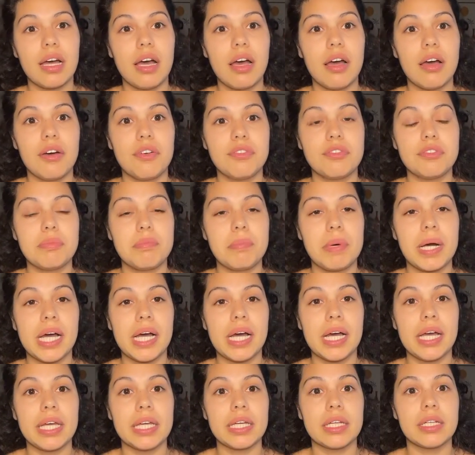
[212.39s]
of
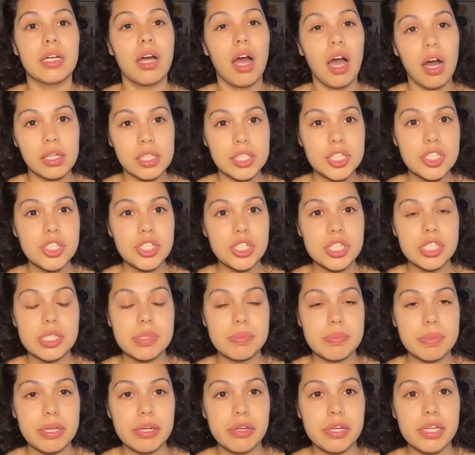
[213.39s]
my college
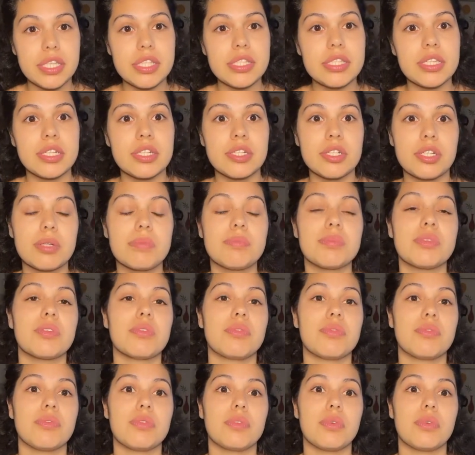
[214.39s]
experience in terms of